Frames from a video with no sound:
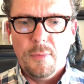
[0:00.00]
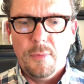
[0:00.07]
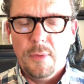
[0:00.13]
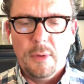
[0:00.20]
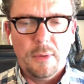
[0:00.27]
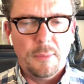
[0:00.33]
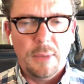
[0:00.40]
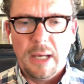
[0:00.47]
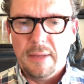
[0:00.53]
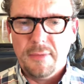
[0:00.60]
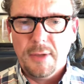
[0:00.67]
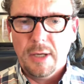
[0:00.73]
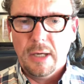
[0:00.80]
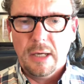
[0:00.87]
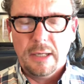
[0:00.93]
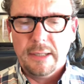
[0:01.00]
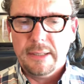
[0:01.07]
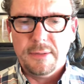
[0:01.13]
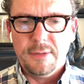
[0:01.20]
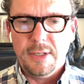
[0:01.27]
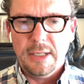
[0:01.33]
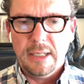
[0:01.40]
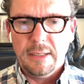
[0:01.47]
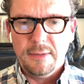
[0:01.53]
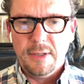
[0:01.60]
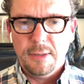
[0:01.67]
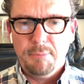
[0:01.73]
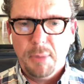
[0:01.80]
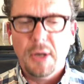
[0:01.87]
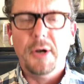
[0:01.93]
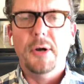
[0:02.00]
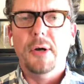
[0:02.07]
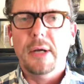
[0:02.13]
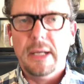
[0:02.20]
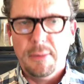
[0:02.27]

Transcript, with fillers: the the the butter